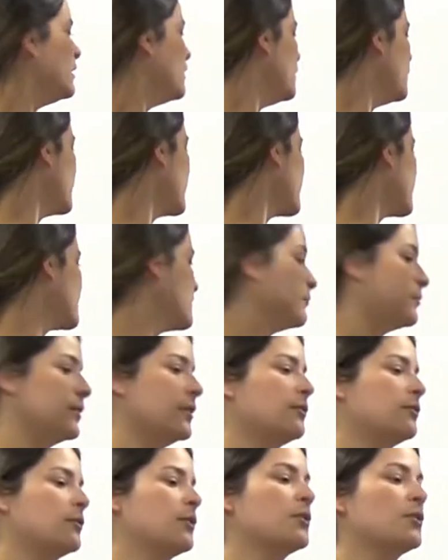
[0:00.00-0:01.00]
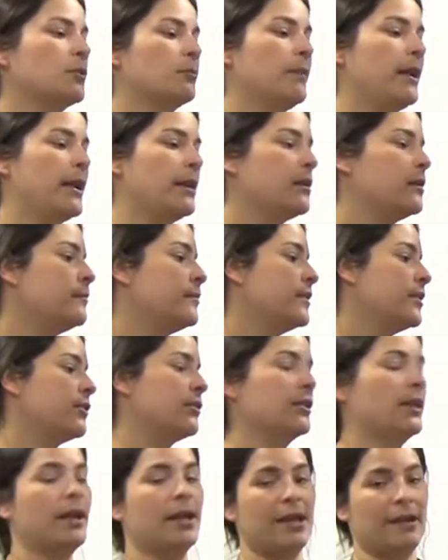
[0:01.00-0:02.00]
you can simply throw your bike up here
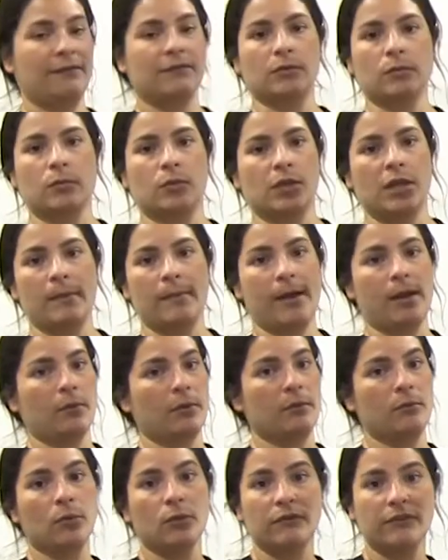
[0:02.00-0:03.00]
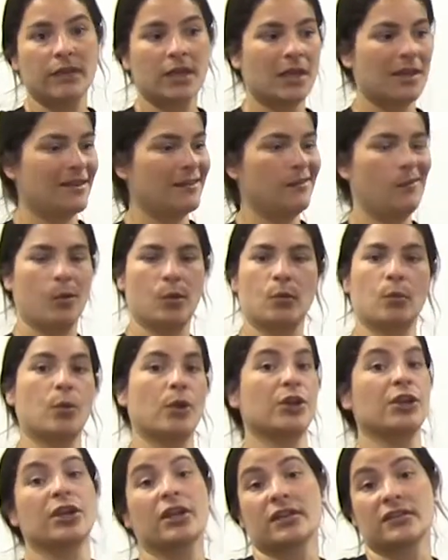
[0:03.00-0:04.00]
and not have to worry about removing it or
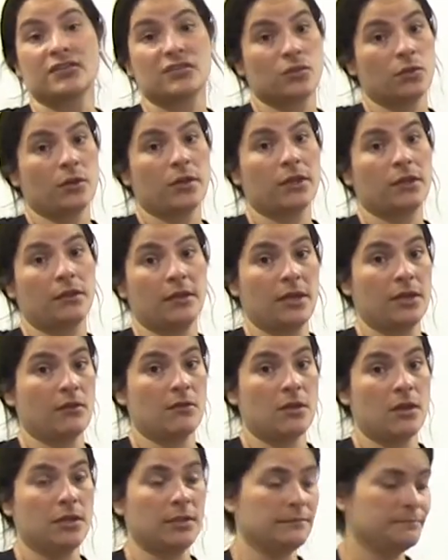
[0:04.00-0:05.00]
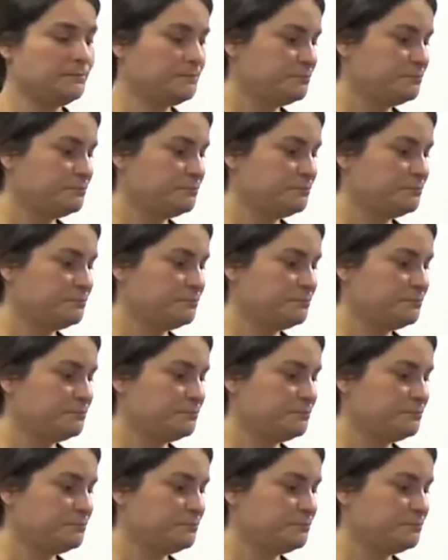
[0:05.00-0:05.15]
where you're going to store it later on.